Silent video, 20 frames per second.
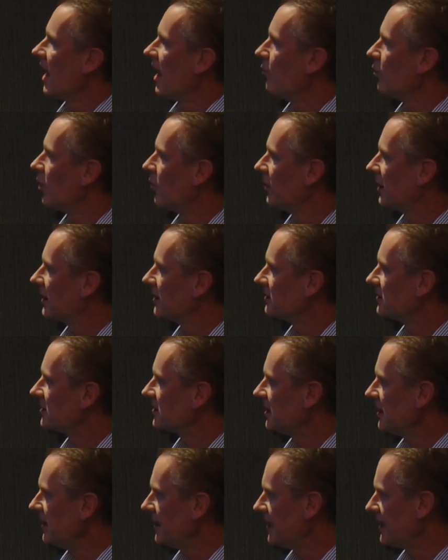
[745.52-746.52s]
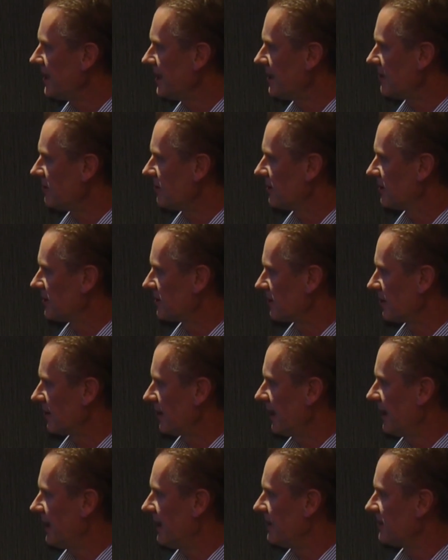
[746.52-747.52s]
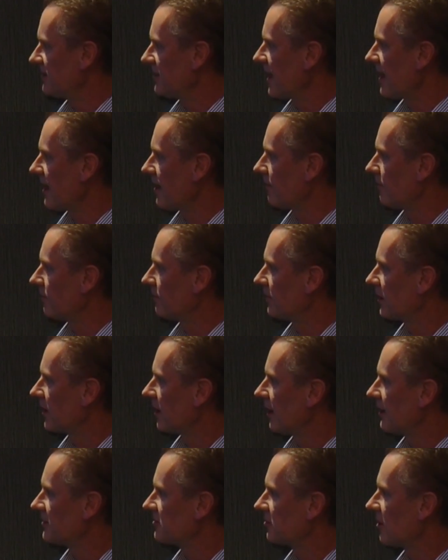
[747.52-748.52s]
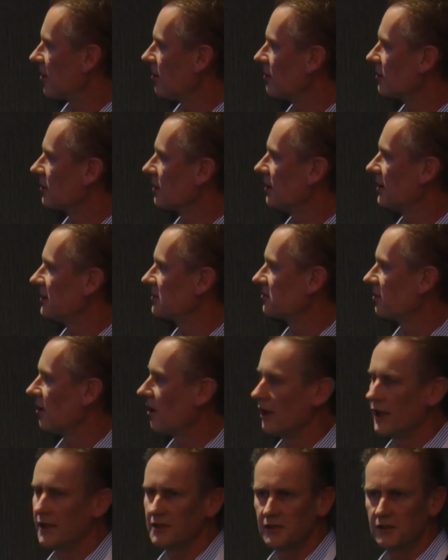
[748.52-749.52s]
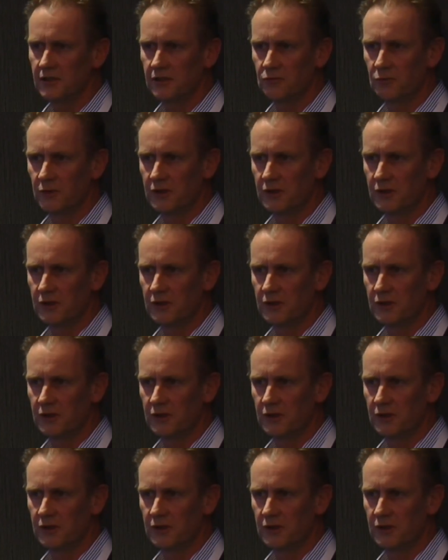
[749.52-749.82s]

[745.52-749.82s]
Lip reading: And what we can see here is, here's our cholesterol and cholesterol esters,